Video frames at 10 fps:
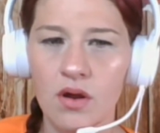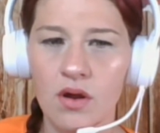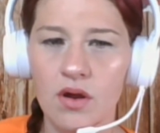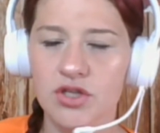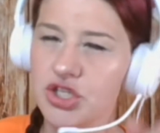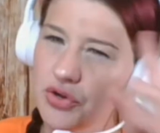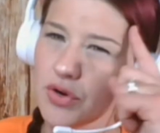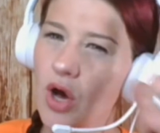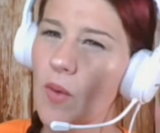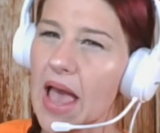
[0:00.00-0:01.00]
do you
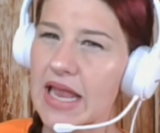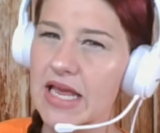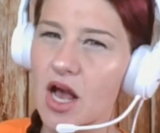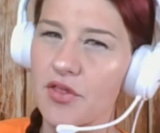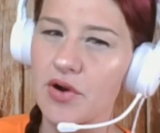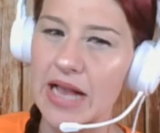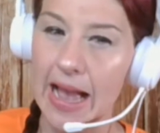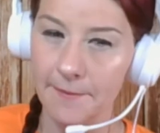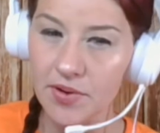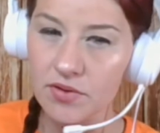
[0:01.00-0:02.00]
know any other
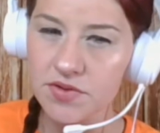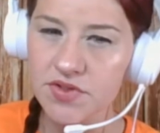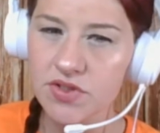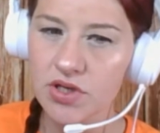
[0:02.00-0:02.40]
capitals?